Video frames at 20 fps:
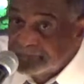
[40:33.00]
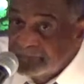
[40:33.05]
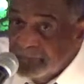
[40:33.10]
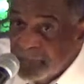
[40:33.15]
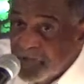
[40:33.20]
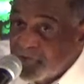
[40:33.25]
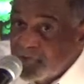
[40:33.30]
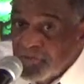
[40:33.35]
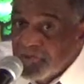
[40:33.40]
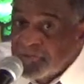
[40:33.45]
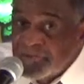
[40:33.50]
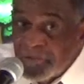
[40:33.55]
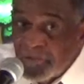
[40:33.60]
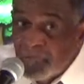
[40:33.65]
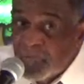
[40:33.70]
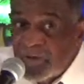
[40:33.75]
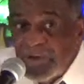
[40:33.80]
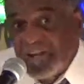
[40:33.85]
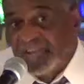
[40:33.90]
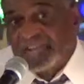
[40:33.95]
Because you can
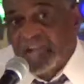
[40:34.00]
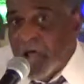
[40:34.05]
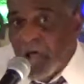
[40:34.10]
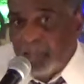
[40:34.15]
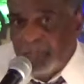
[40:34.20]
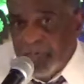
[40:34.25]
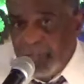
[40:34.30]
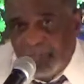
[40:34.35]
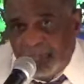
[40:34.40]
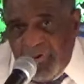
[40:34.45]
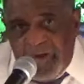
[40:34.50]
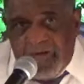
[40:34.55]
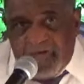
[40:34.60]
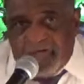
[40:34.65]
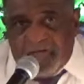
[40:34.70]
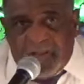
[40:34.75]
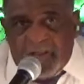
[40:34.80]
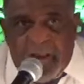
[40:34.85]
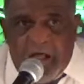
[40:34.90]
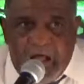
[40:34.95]
tell them, listen, I'm a
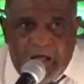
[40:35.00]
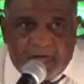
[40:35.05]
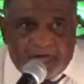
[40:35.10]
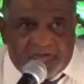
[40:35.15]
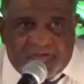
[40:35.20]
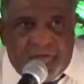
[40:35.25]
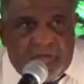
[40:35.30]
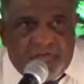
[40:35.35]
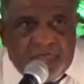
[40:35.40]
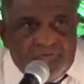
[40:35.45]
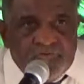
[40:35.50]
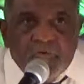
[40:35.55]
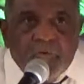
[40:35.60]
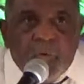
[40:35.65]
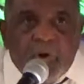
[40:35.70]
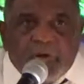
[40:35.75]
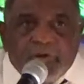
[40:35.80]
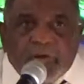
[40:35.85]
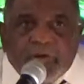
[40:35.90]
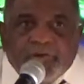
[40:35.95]
parent, and I'll tell you
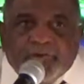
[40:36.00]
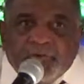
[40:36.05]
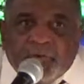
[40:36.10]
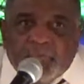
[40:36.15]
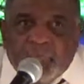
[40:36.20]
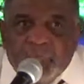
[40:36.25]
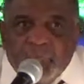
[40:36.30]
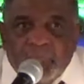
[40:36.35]
what to do.